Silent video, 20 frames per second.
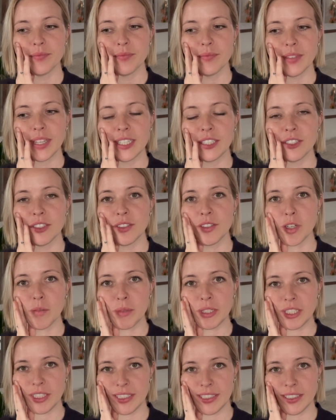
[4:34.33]
it's just so
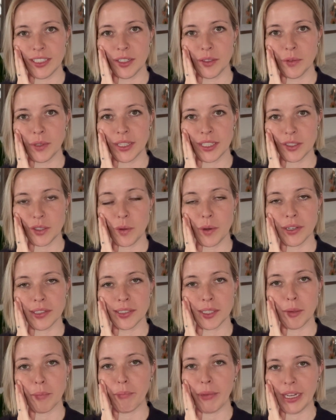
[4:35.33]
much easier when the squares
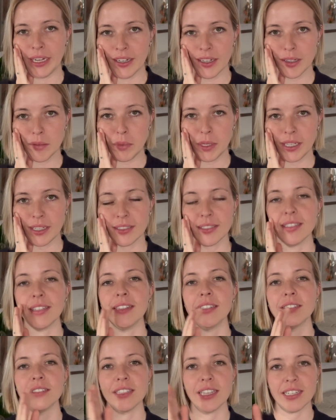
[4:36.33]
are bigger because then
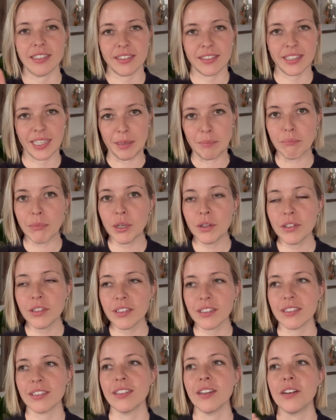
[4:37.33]
there's less seam
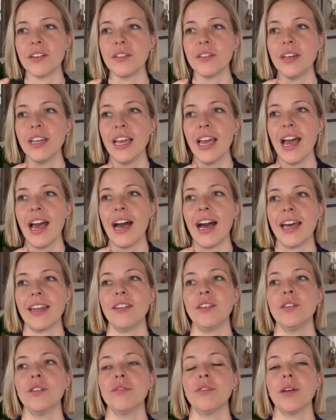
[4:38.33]
bulk. So I
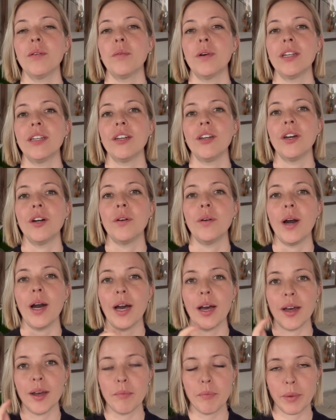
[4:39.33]
don't know if I want to go
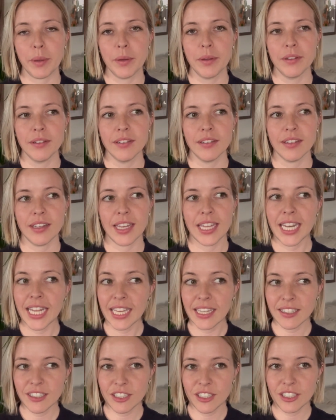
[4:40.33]
up an
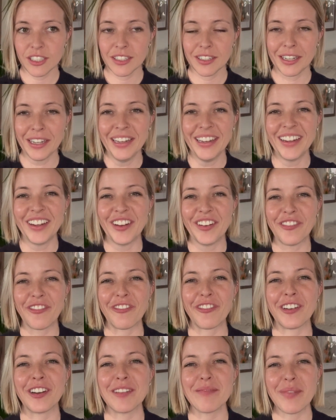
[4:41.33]
inch
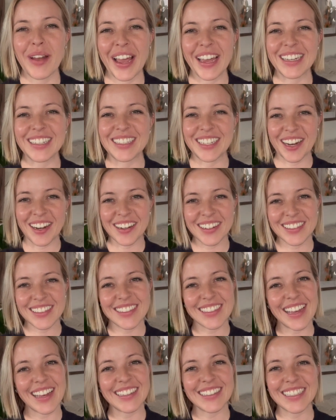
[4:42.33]
for my checker
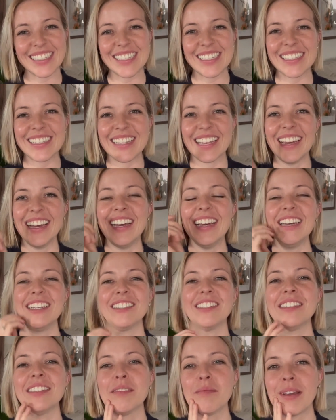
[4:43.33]
sizes
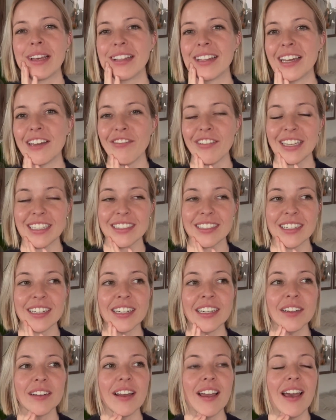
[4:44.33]
just to make life
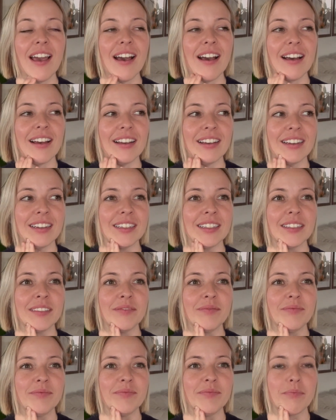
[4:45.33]
easier.
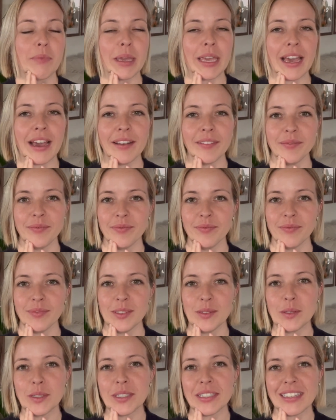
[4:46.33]
But yeah,
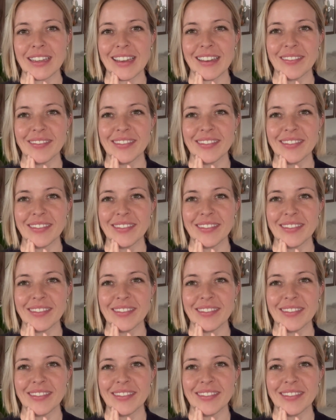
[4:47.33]
we'll see.